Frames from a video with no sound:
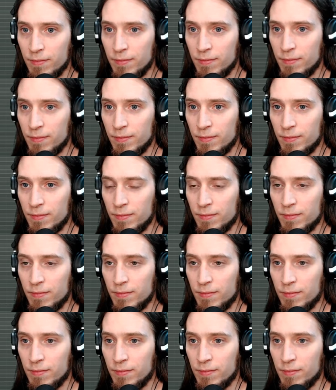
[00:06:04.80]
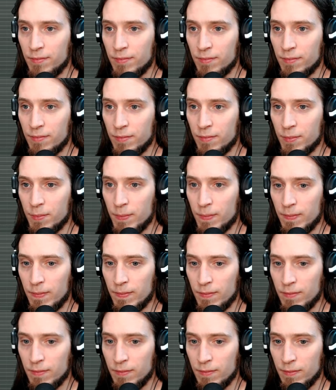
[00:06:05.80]

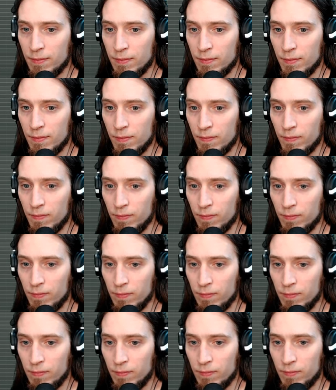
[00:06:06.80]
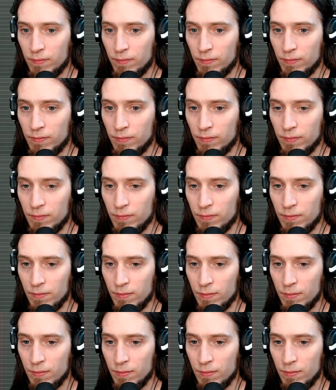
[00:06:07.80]
Nothing is said.